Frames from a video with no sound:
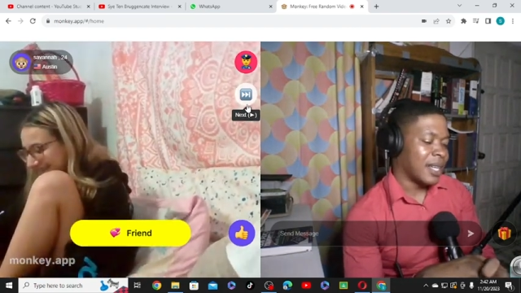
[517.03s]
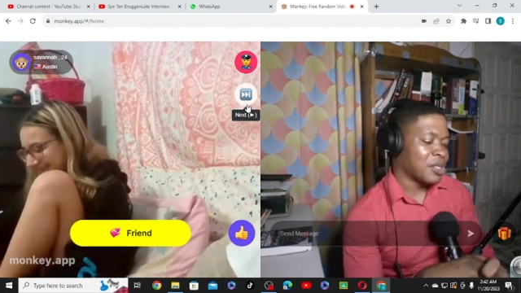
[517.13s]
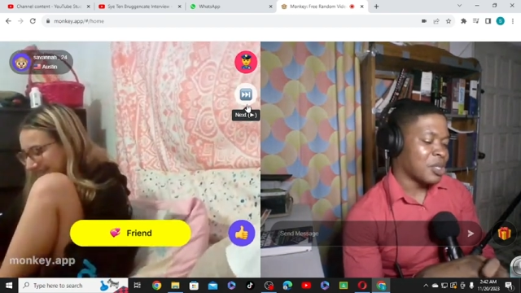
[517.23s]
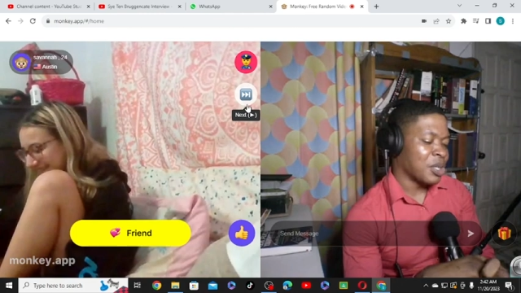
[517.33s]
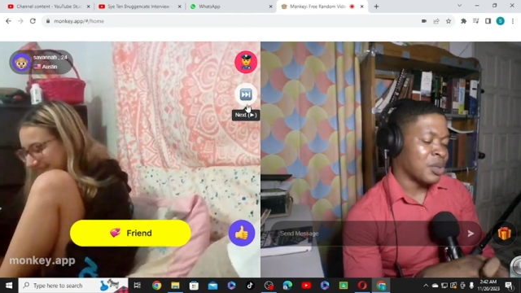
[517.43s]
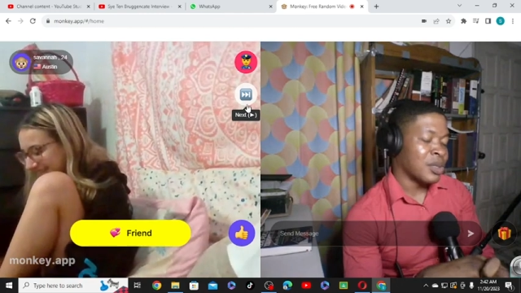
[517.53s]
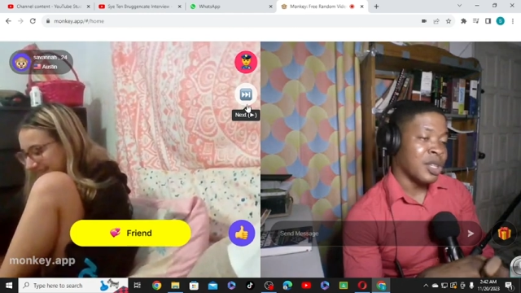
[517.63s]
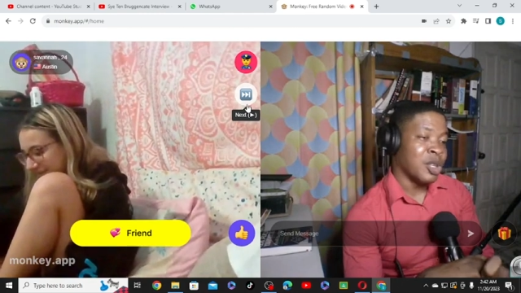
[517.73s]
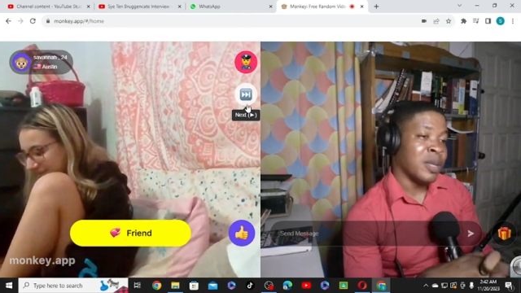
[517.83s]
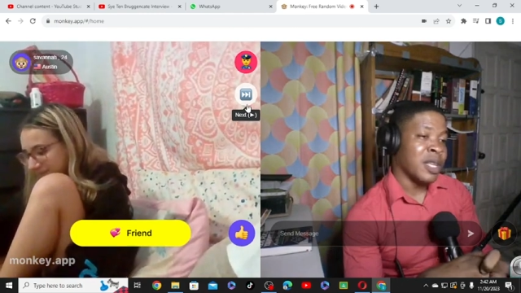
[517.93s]
Speaker 1: So, do
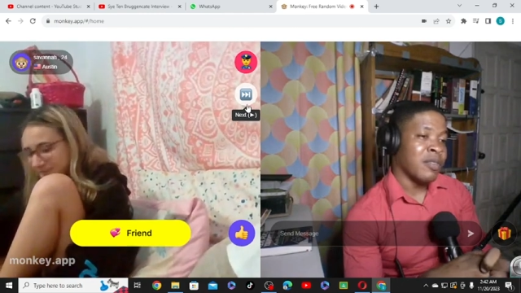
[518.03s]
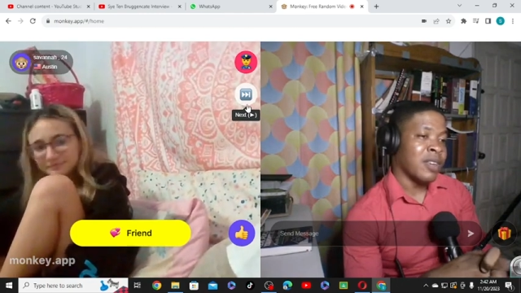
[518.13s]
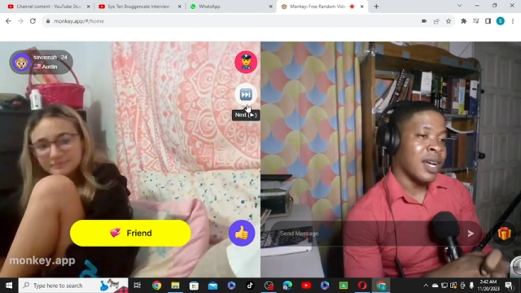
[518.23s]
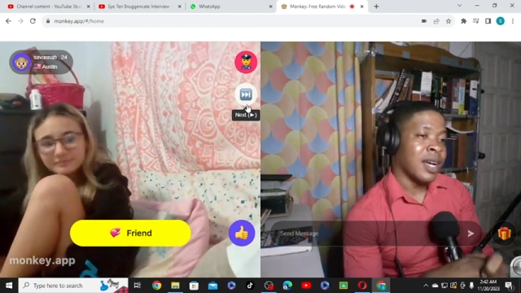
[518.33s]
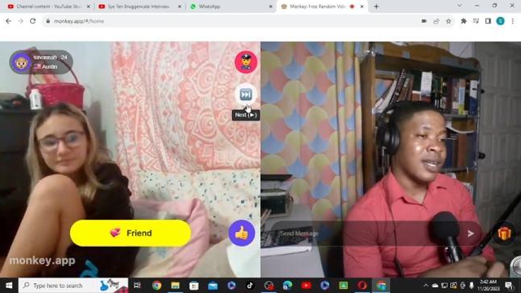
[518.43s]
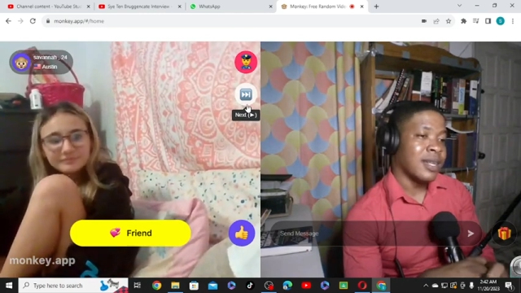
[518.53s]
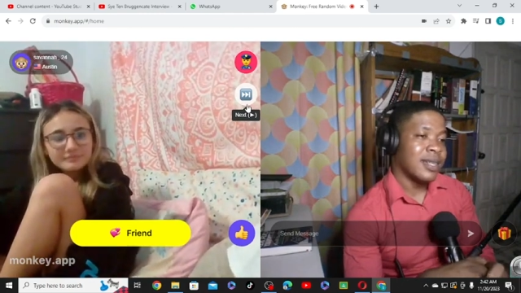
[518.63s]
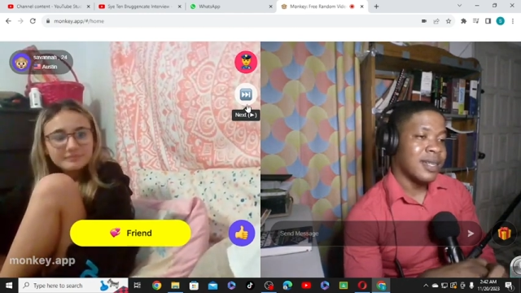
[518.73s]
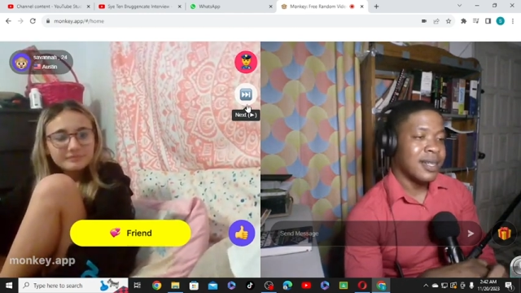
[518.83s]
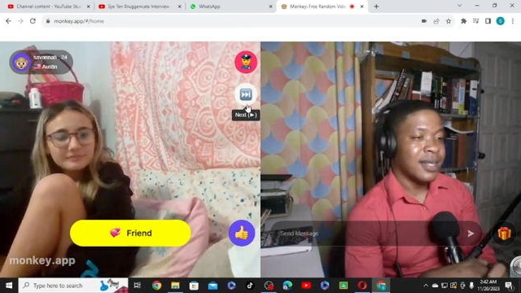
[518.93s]
you believe in God?
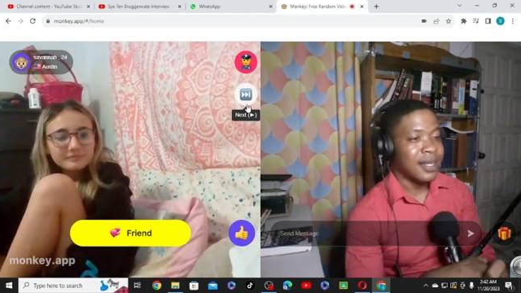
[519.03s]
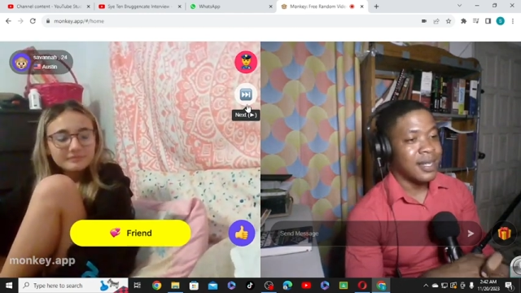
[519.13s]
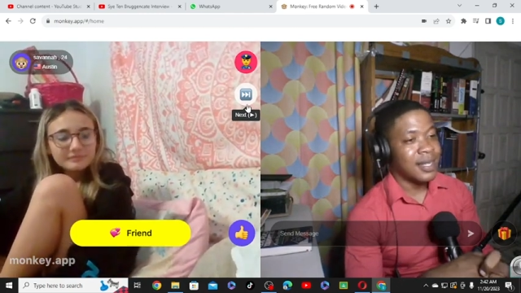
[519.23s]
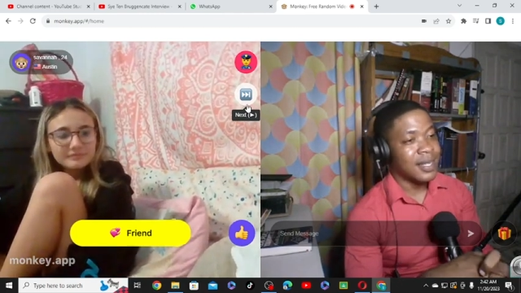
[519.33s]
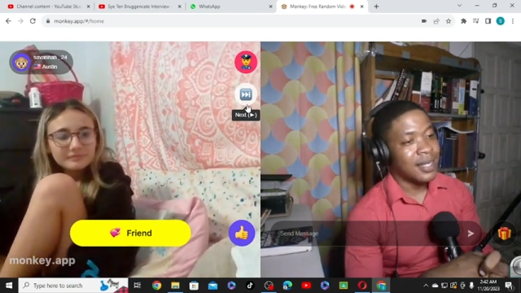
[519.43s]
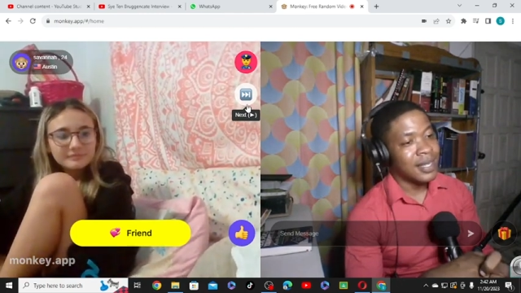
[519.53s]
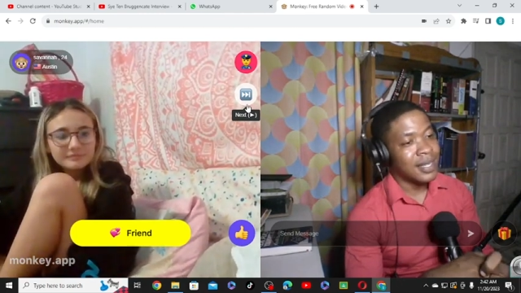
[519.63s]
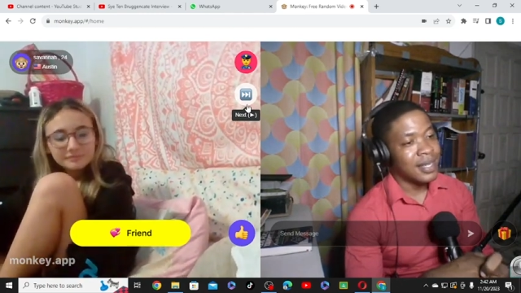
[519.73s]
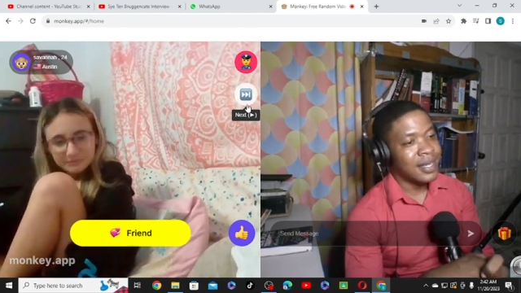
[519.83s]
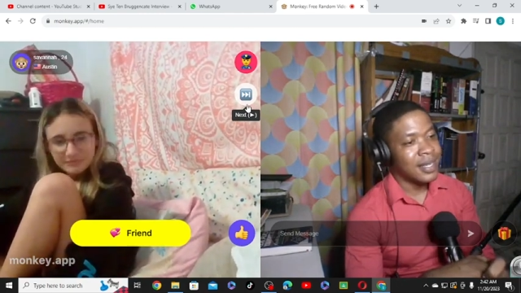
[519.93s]

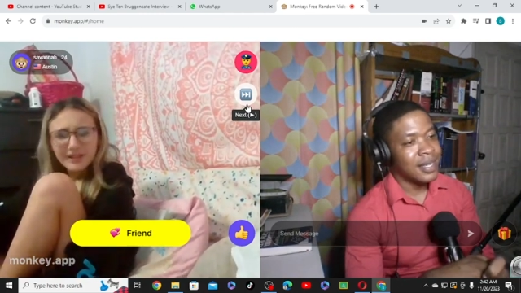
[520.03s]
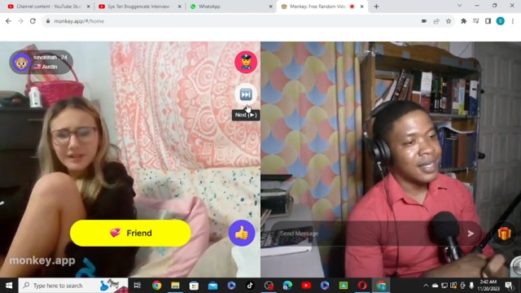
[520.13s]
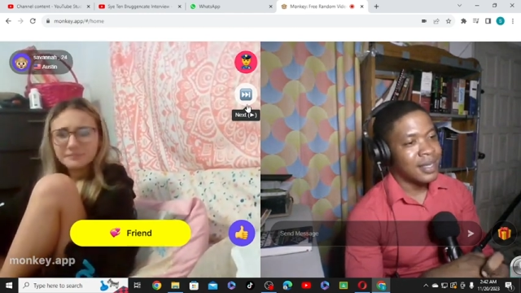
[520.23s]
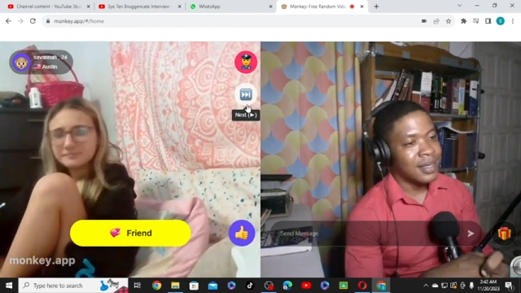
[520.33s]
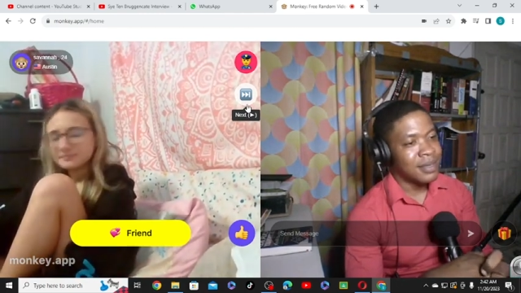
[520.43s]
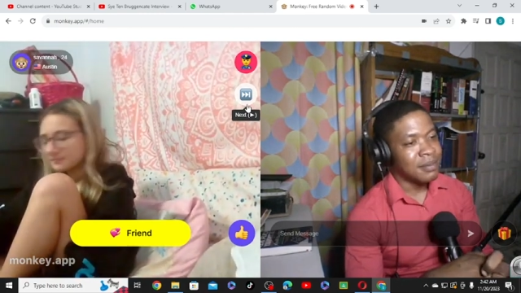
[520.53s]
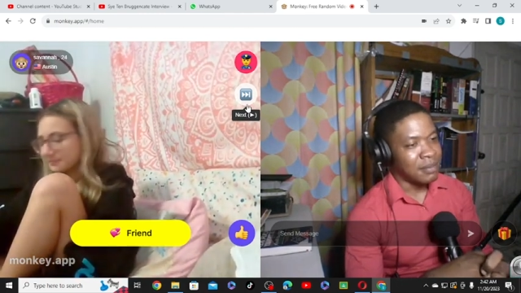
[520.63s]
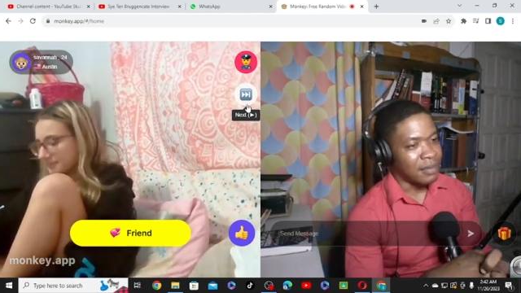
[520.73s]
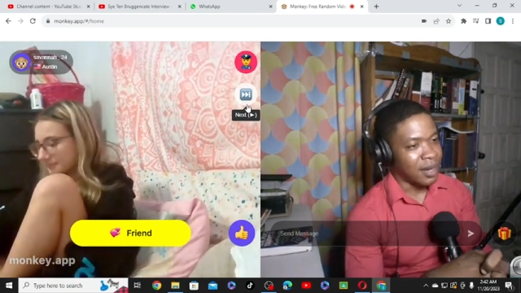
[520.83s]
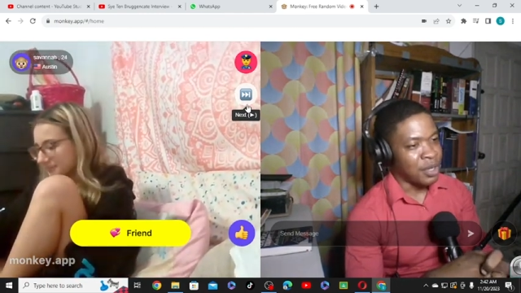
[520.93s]
Yeah.
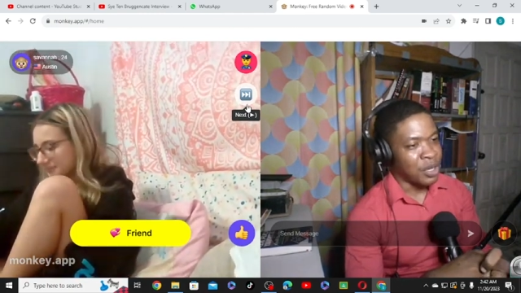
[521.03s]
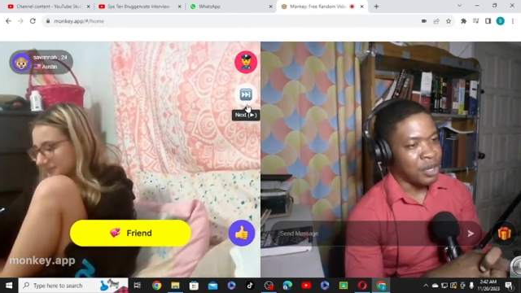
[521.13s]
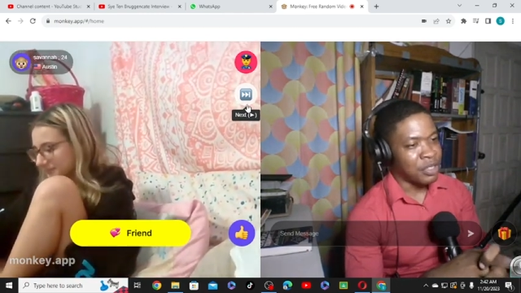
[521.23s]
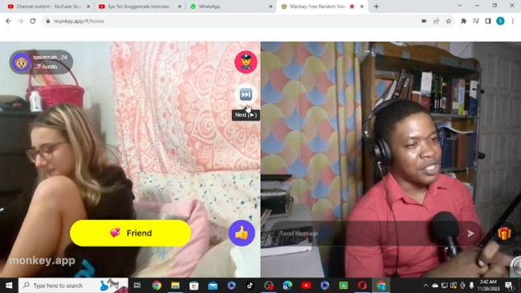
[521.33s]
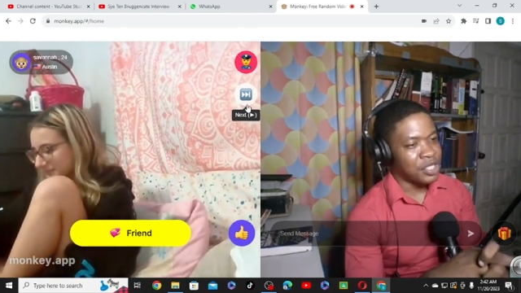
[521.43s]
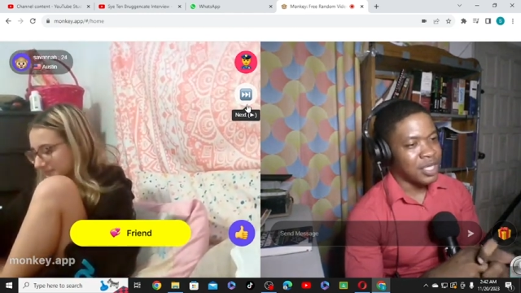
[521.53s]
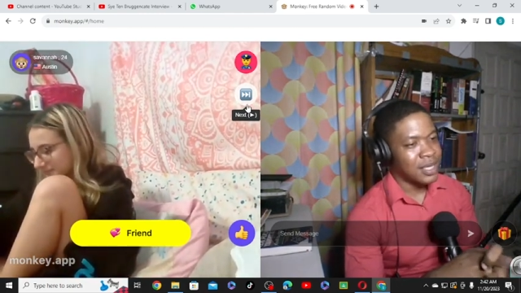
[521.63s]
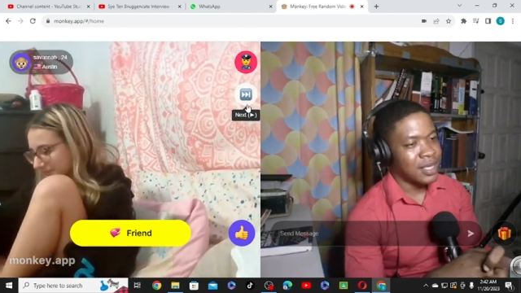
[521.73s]
Are you a Christian?